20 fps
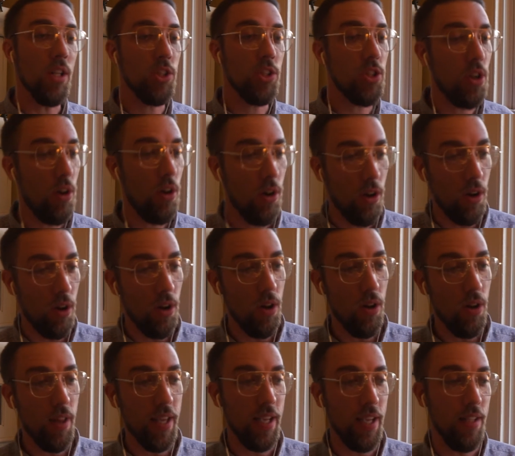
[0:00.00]
watched
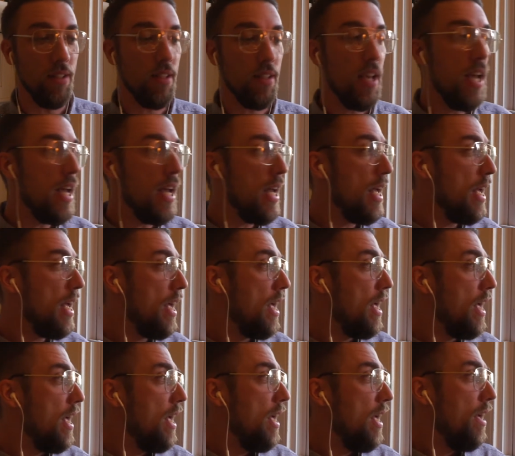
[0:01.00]
all 8
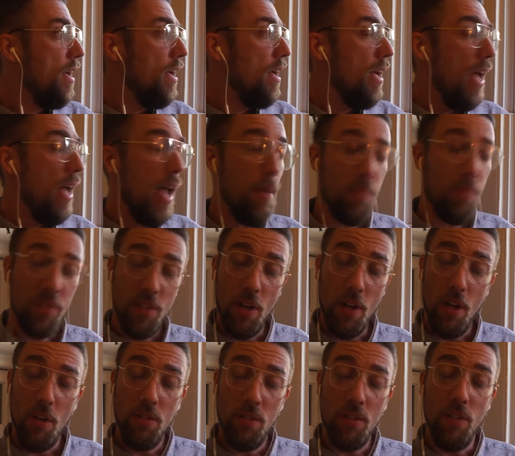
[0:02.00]

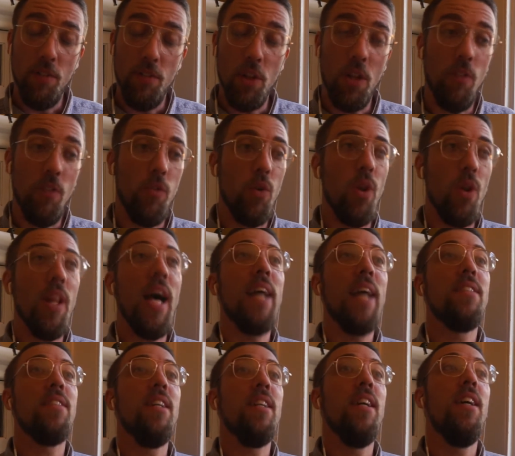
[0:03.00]
episodes of Looking for
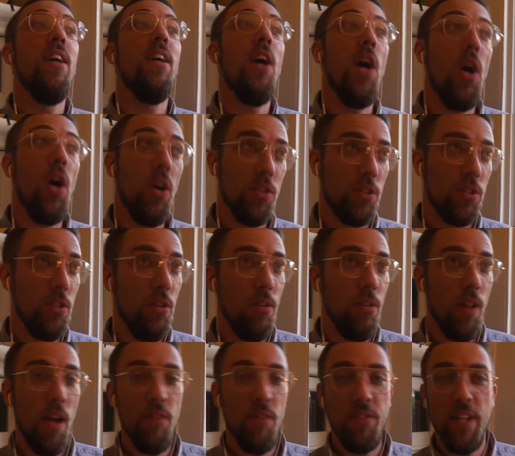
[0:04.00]
Alaska.
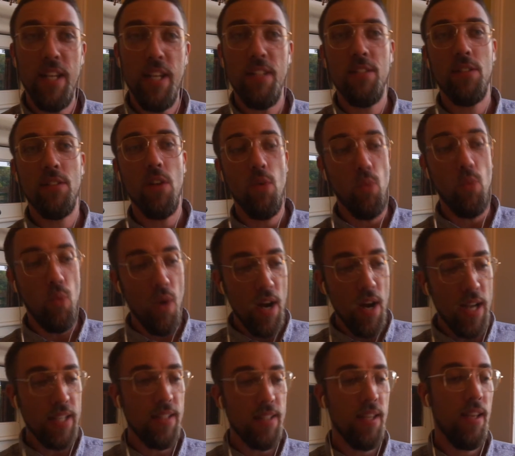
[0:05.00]
Also loved it. So
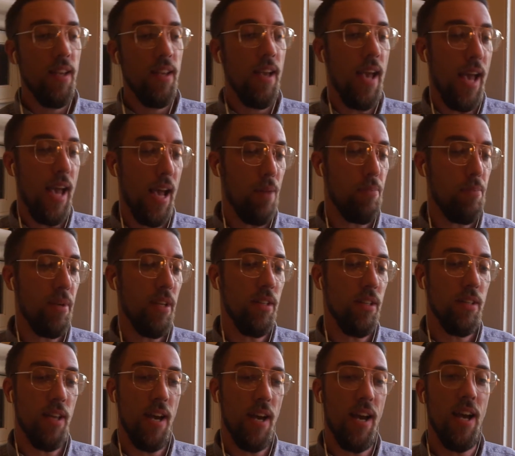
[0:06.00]
what
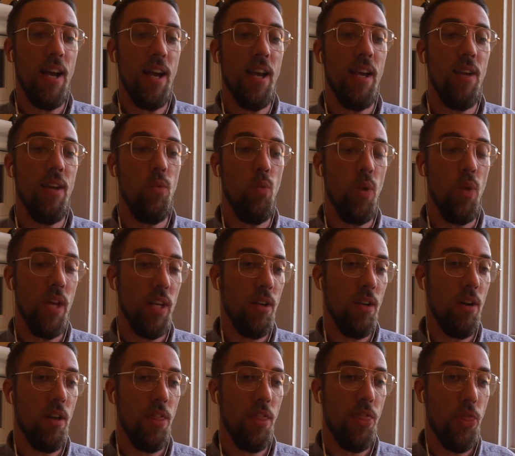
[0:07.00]
happened? I
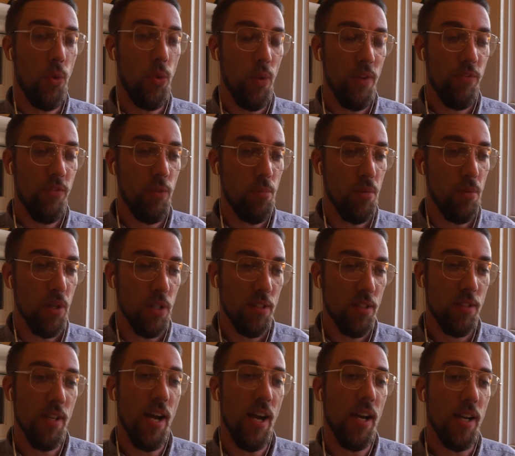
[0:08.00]
went on
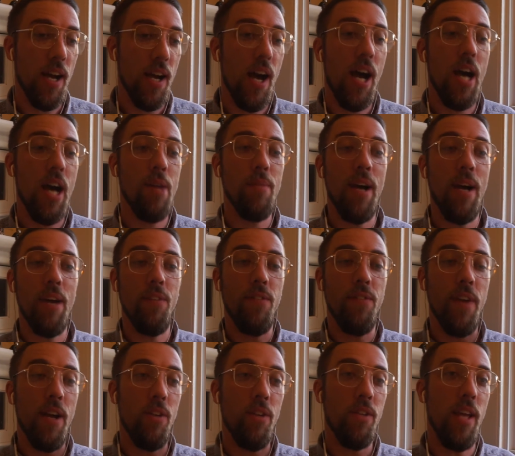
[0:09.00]
thriftbooks.com.
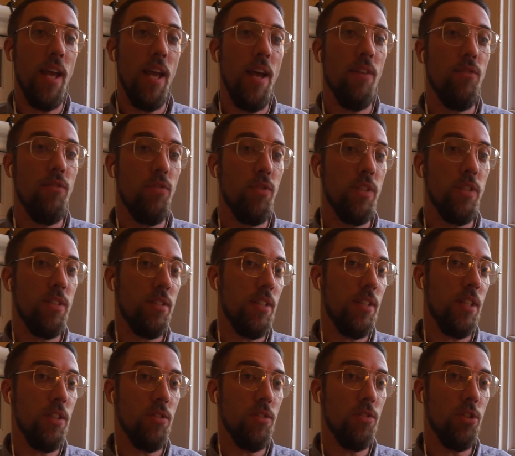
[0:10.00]
I found every
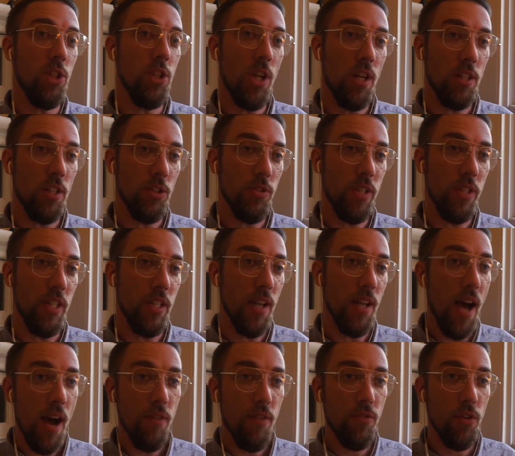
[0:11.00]
single John
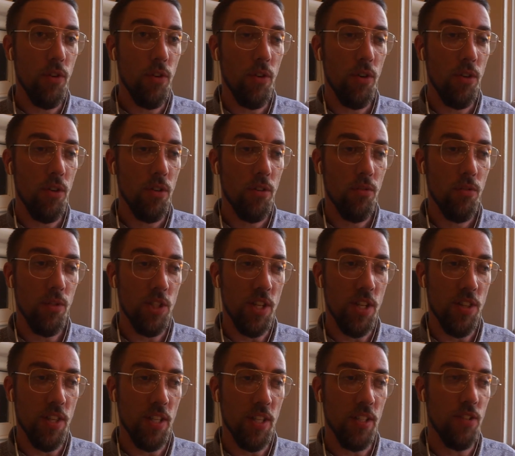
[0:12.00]
Green novel,
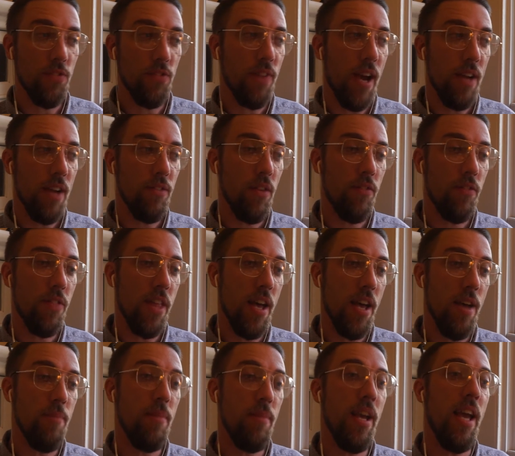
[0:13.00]
which I think it's 5 of
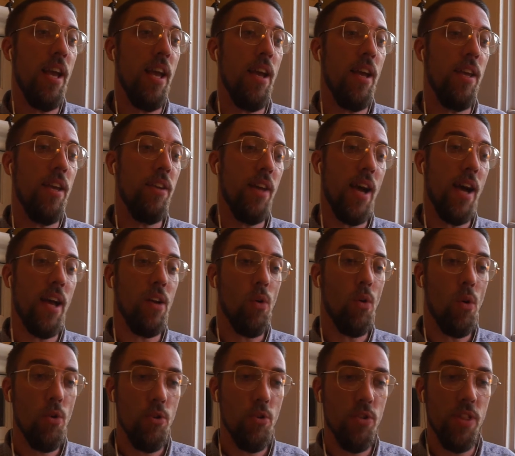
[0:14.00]
them, and
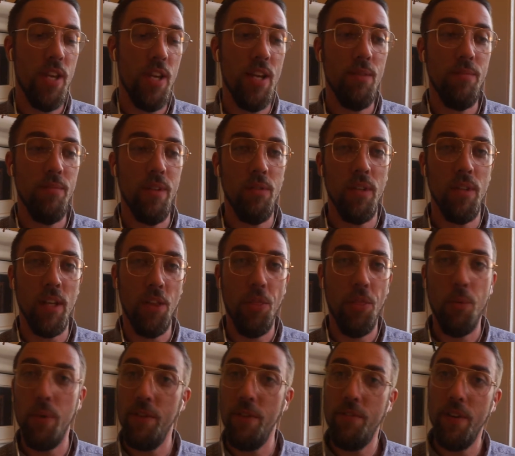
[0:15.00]
I ordered them. They were
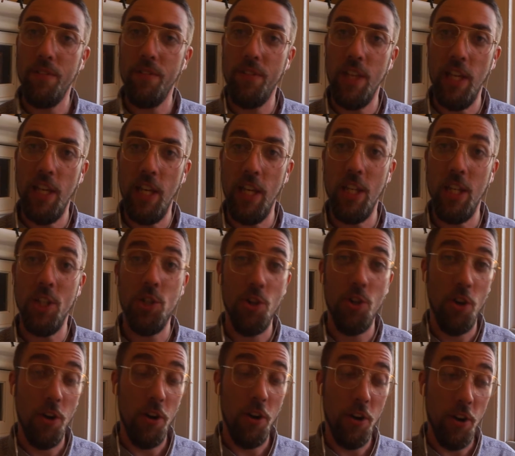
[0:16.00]
like $3.50
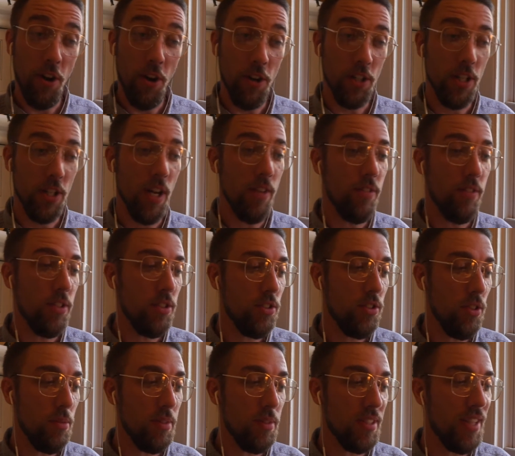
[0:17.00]
each, all
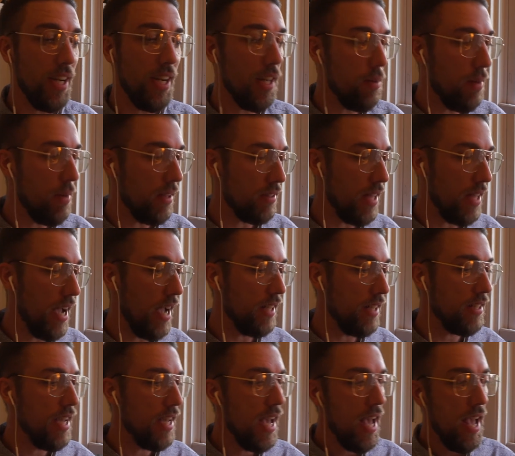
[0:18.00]
hardcover. So I'm excited about
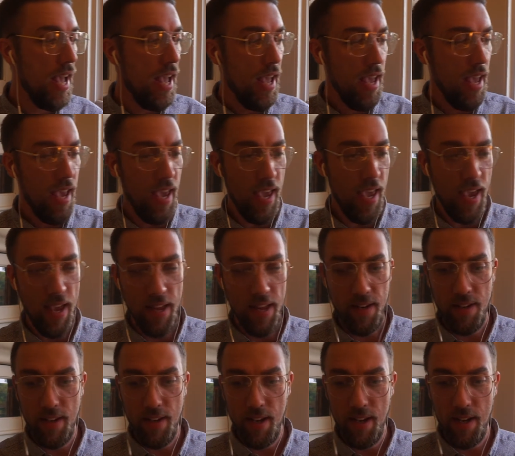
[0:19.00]
that.
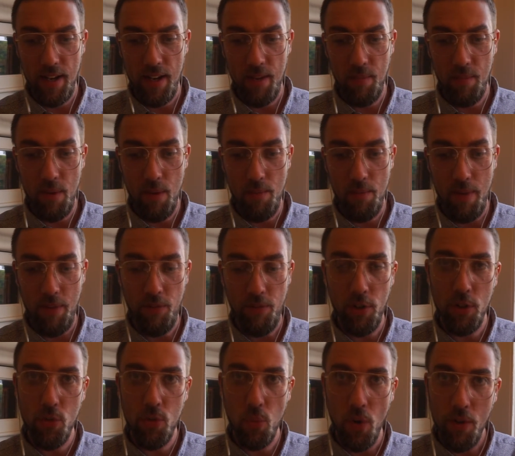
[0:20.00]
And my
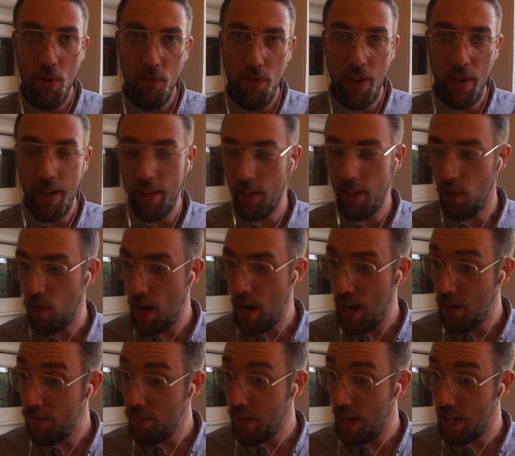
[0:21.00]
first one finally
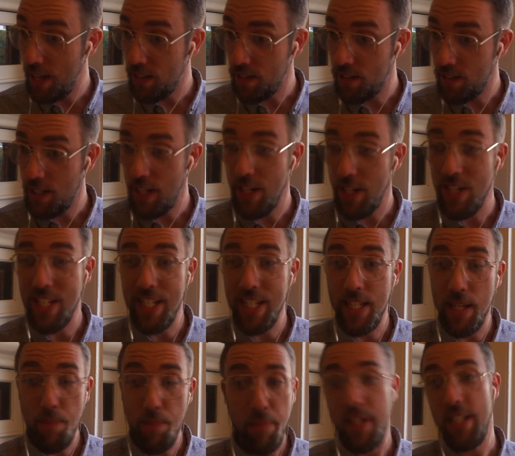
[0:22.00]
arrived, and
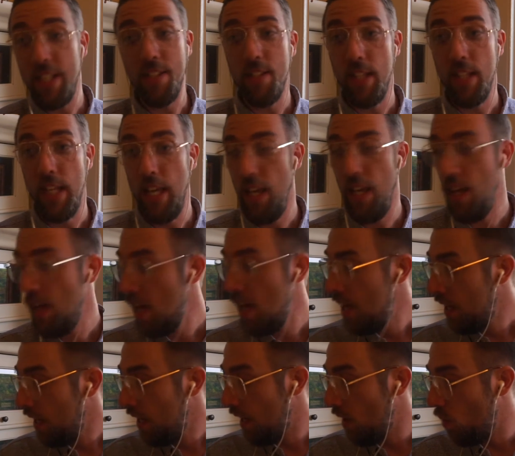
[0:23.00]
serendipitously,
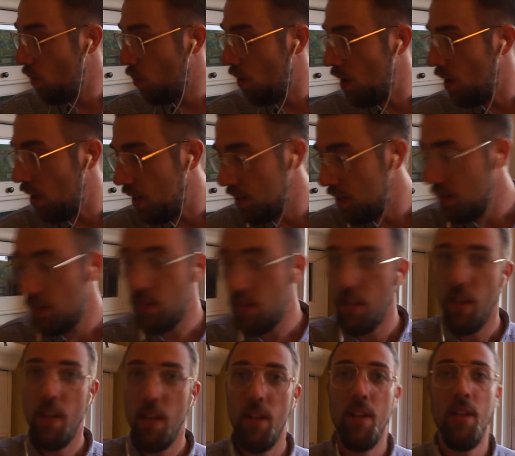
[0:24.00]
it
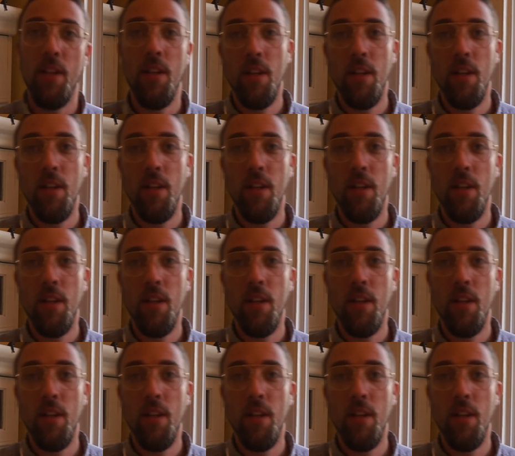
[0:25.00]
was